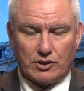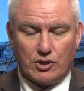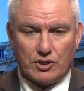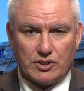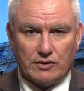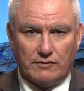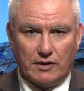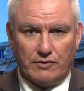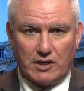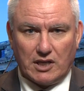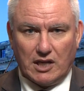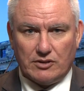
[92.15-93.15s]
the cost of
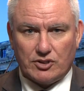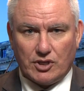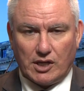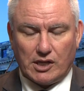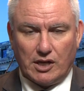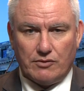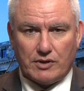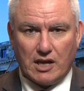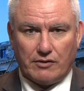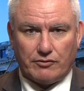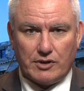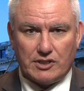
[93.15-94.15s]
living and cyclone
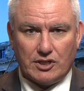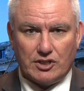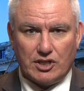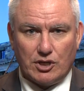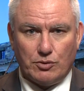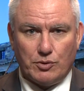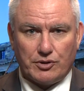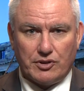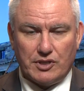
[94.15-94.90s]
recovery to deal with,